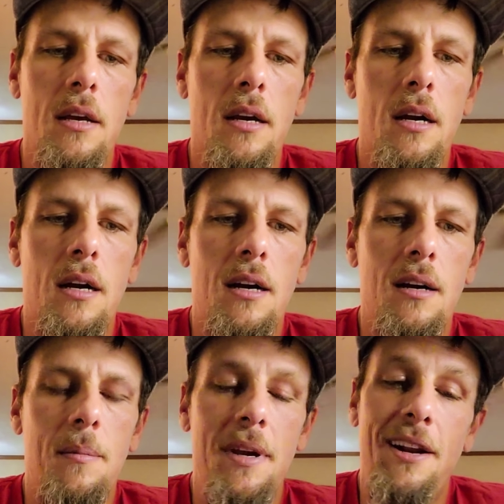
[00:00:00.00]

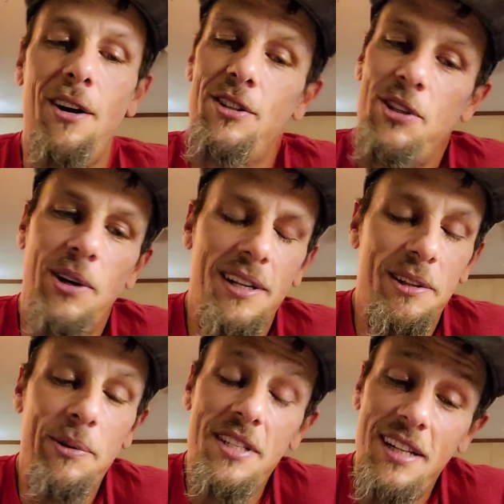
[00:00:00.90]
And also,
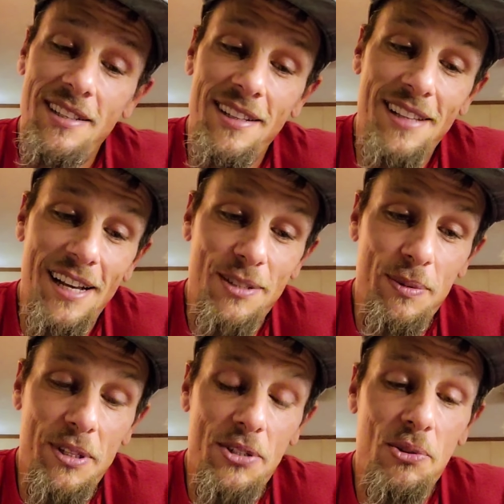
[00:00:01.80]
the reason I did that's
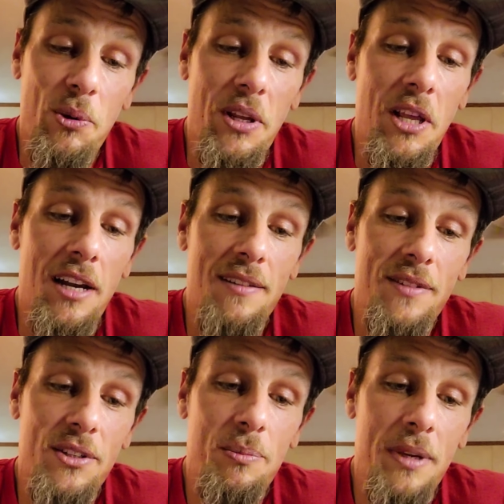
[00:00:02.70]
with the storyline of
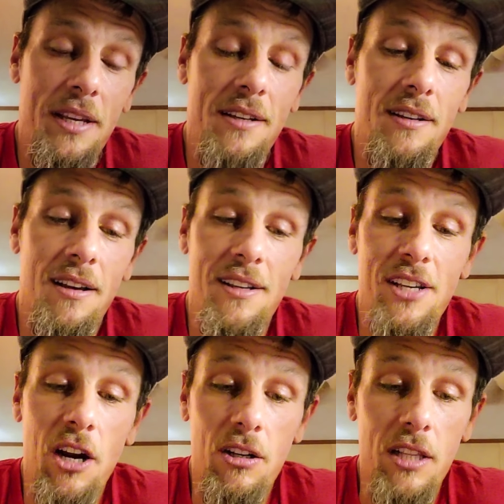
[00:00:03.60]
this being a
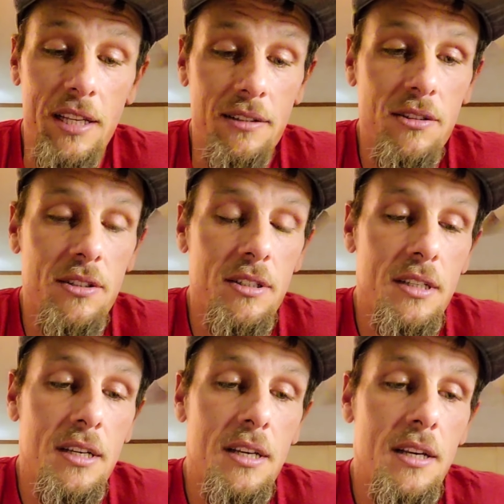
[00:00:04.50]
Youngling's
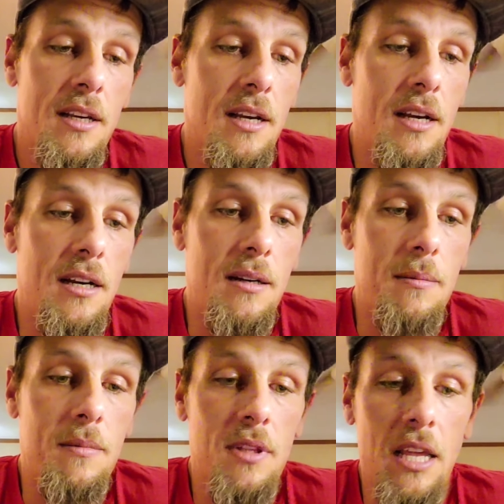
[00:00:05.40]

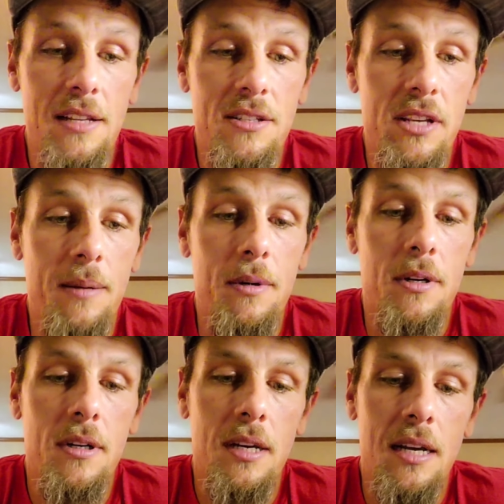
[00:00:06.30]

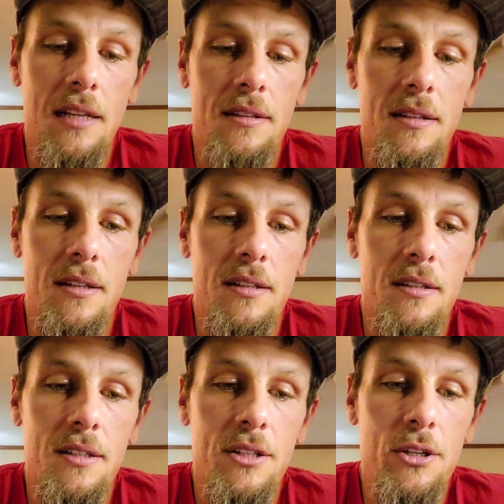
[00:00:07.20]
lightsaber at the
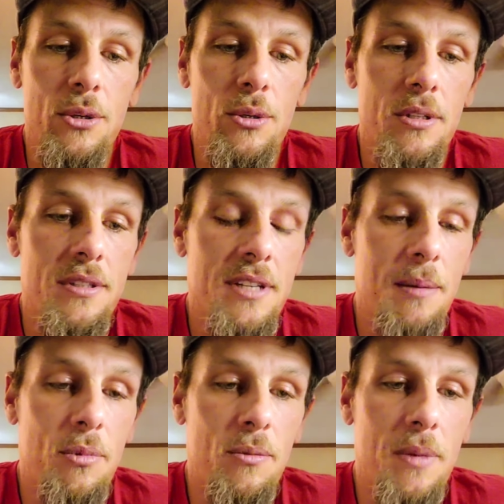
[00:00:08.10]
new
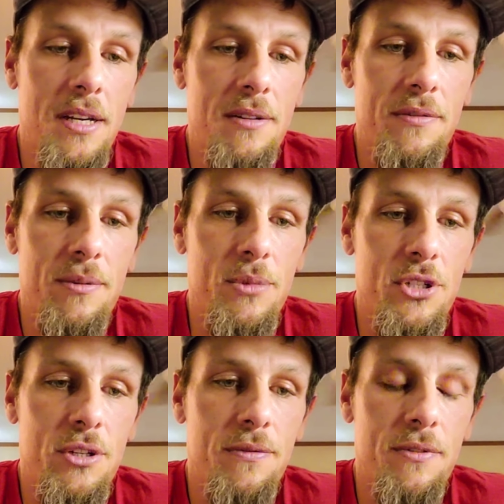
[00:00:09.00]
temple
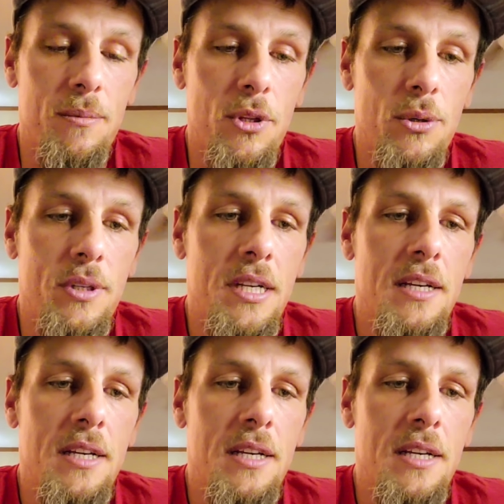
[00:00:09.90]
from Luke.